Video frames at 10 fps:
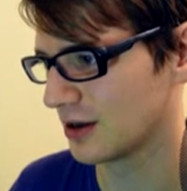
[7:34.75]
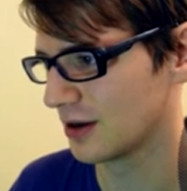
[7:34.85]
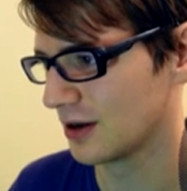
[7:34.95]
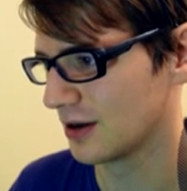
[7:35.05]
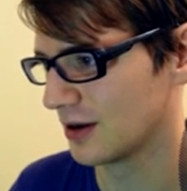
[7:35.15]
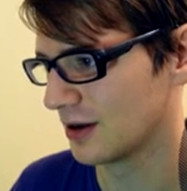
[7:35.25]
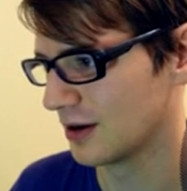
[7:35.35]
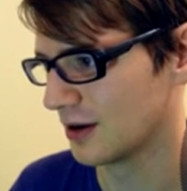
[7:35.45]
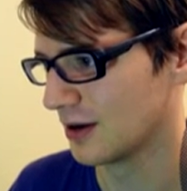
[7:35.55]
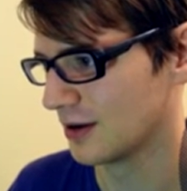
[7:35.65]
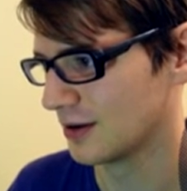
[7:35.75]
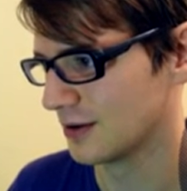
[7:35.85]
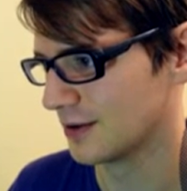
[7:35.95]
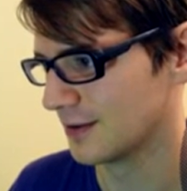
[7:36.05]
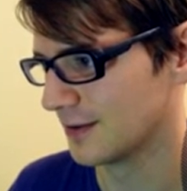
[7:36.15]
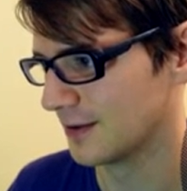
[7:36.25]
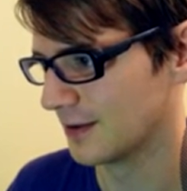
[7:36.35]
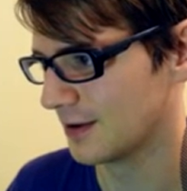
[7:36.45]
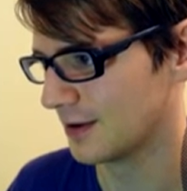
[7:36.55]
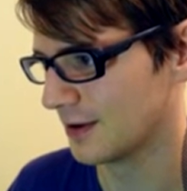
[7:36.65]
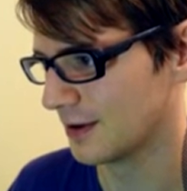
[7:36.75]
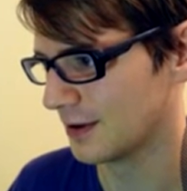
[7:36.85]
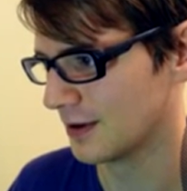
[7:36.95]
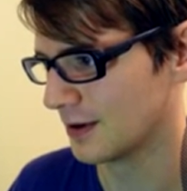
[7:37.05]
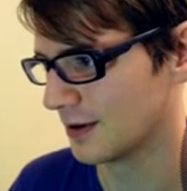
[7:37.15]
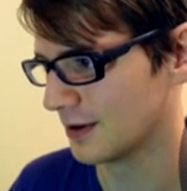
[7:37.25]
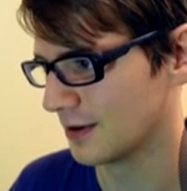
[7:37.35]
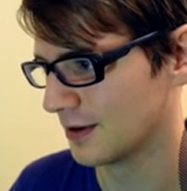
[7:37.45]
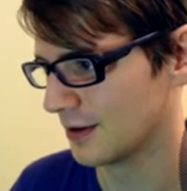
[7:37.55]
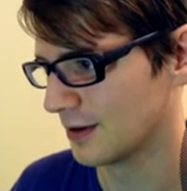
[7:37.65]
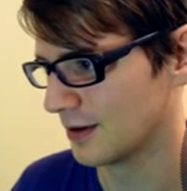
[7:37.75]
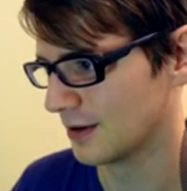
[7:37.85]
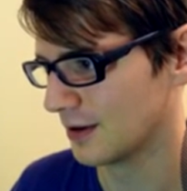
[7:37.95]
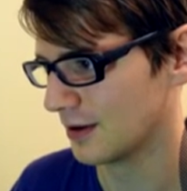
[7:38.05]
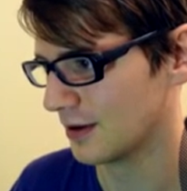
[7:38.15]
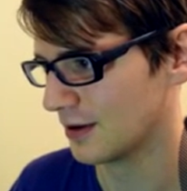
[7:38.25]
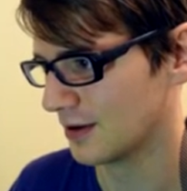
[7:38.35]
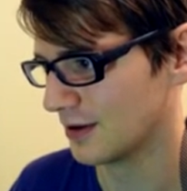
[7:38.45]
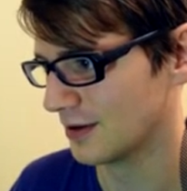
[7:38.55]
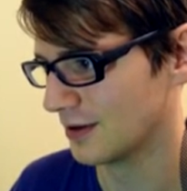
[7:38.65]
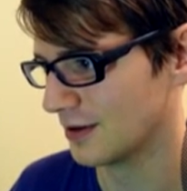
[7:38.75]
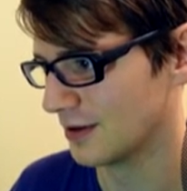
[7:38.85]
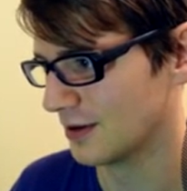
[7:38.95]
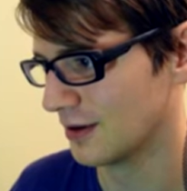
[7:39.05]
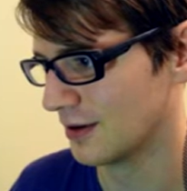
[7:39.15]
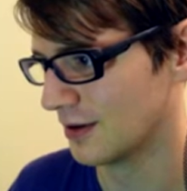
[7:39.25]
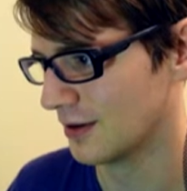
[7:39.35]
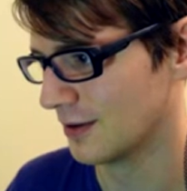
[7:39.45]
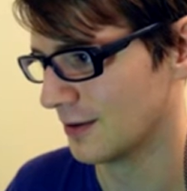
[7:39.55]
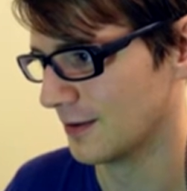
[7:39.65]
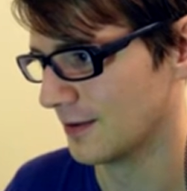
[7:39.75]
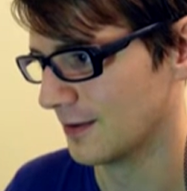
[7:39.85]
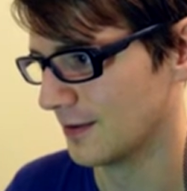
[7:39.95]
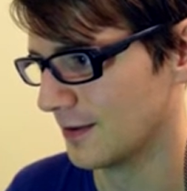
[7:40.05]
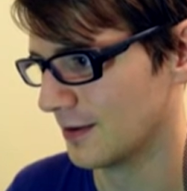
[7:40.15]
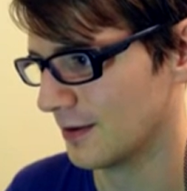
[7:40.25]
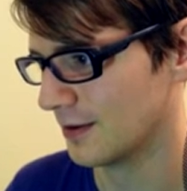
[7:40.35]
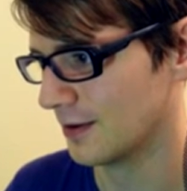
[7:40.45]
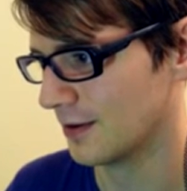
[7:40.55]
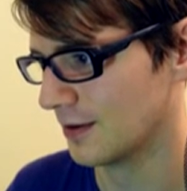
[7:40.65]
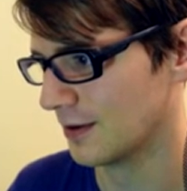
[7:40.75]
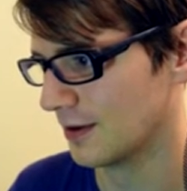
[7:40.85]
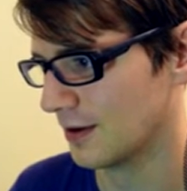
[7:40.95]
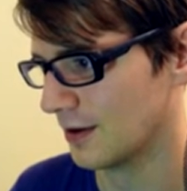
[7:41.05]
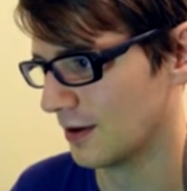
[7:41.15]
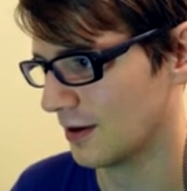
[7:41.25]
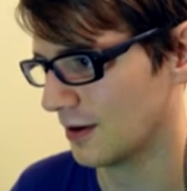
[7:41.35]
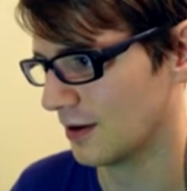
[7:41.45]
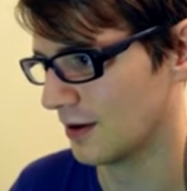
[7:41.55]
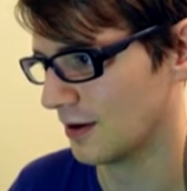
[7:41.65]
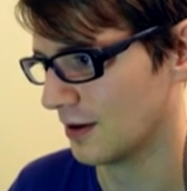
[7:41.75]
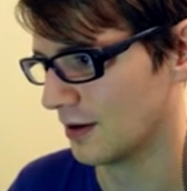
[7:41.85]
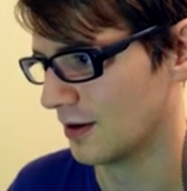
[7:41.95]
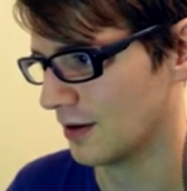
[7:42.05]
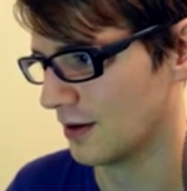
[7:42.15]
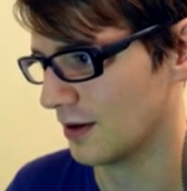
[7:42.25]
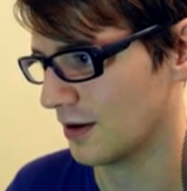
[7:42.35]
Nobody speaks.